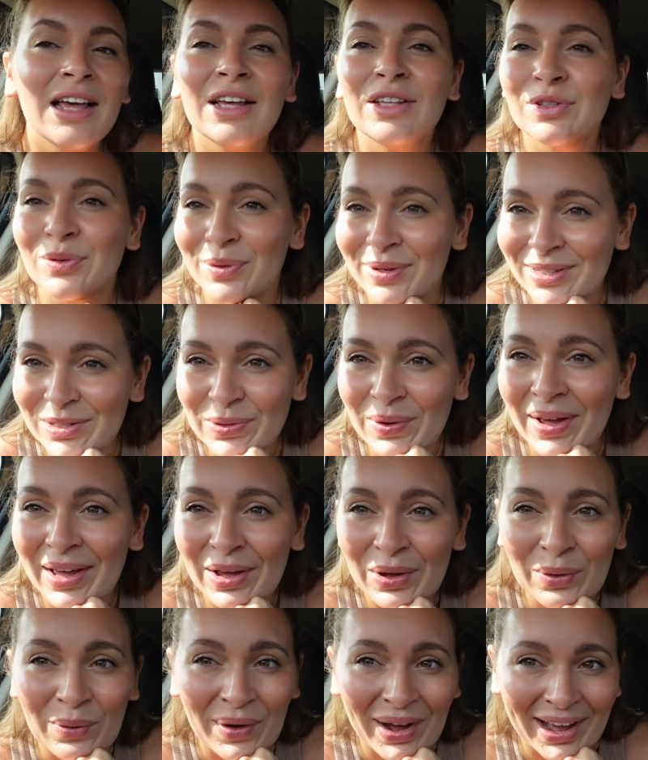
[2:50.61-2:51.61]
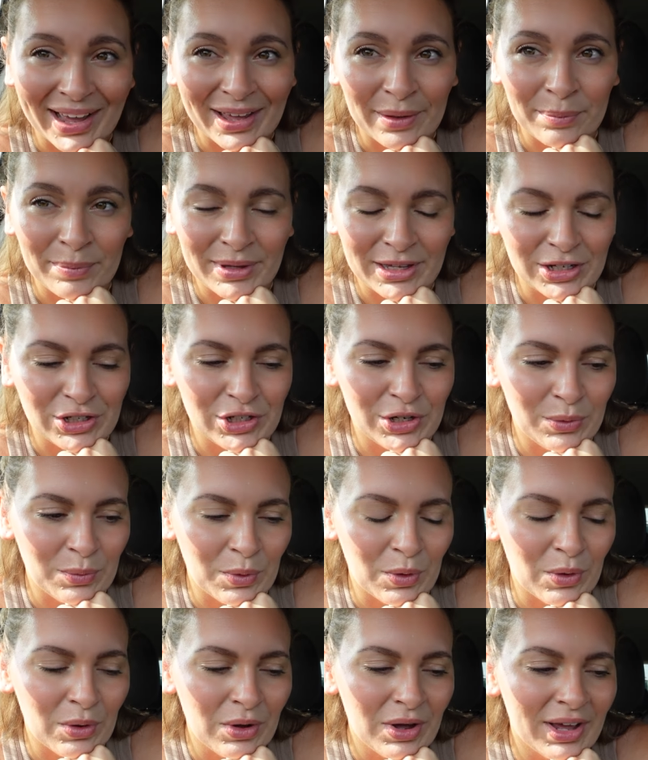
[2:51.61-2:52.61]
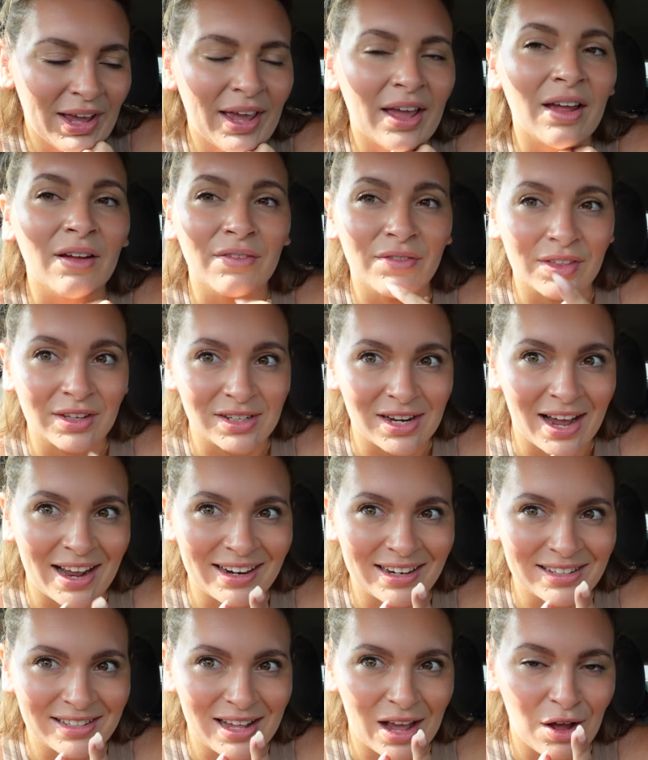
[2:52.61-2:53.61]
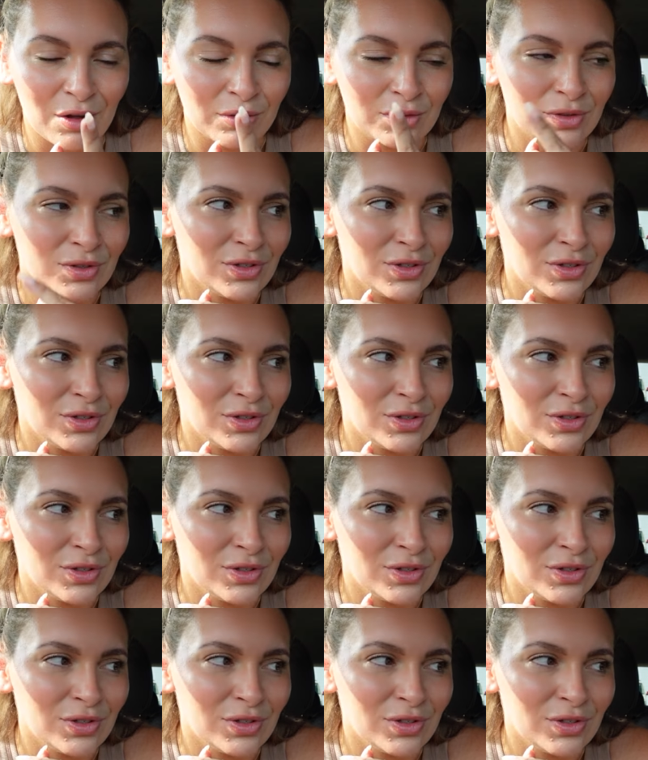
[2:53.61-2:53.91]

it's always quite a quiet beachy walk if the tide is out.